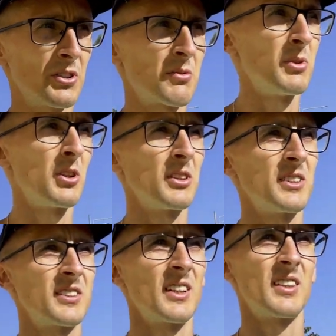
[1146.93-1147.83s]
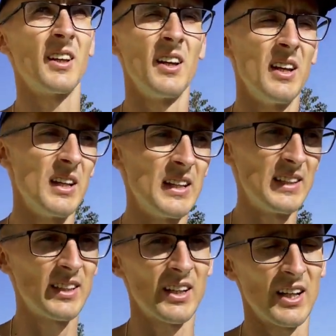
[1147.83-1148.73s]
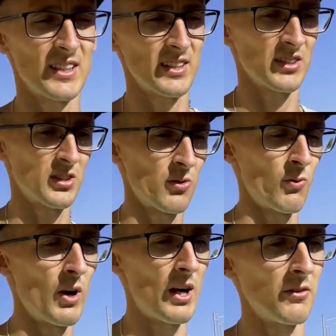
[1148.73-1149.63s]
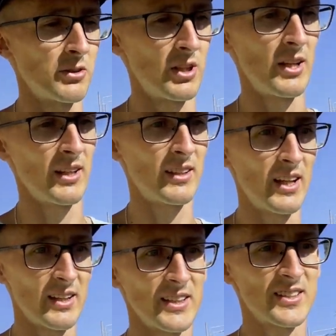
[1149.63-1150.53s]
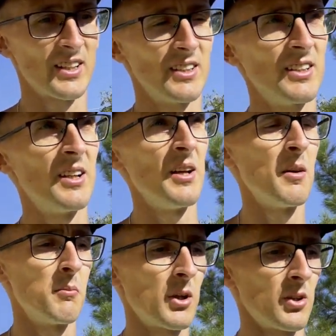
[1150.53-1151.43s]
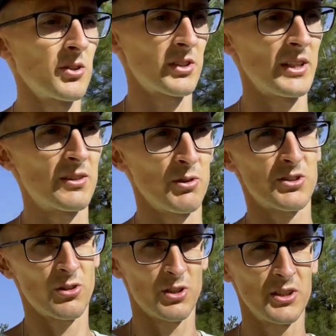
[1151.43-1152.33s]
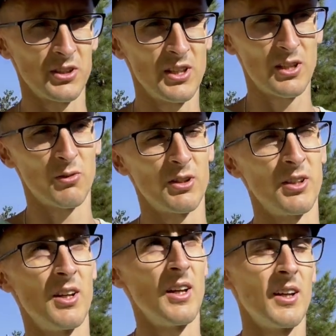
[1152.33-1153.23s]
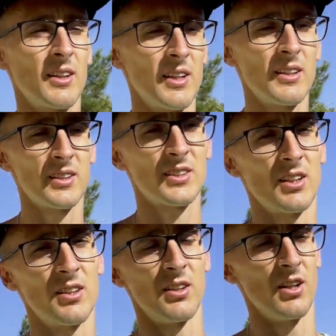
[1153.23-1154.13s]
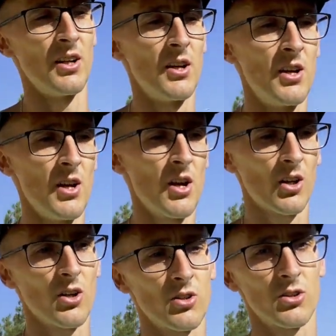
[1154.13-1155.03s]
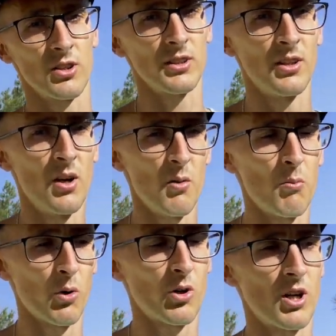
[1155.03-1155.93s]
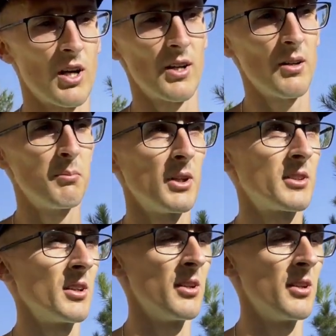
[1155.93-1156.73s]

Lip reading: minaret is that it has survived Genghis Khan, because it was already there when Genghis Khan conquered Bukhara, but